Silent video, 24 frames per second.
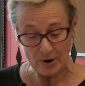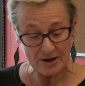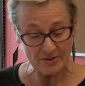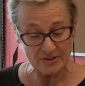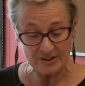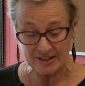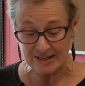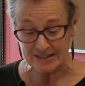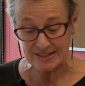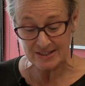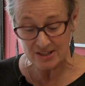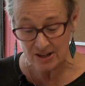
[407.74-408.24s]
way
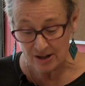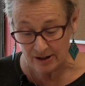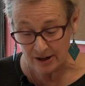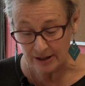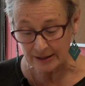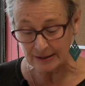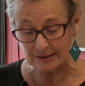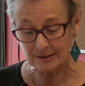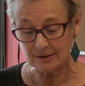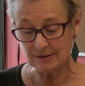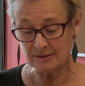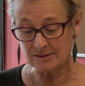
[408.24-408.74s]
that
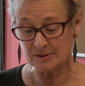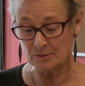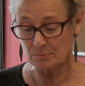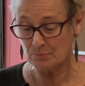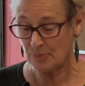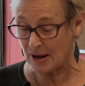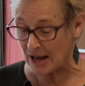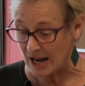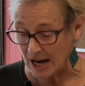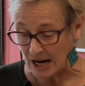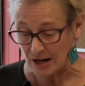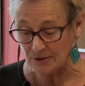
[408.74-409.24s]
entitled
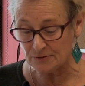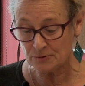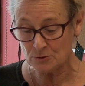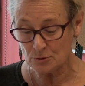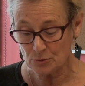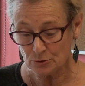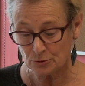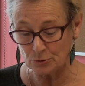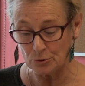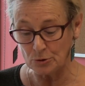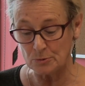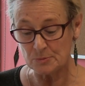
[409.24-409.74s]
and
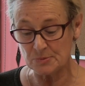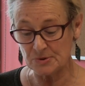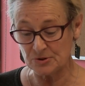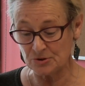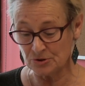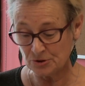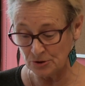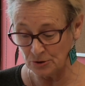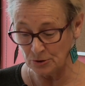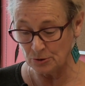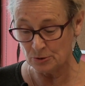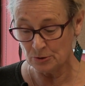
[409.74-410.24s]
powerful
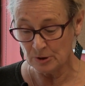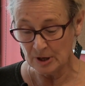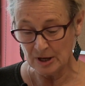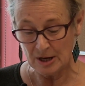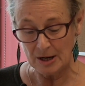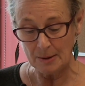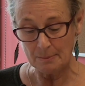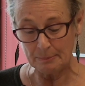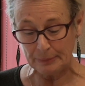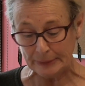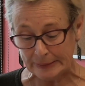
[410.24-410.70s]
groups do,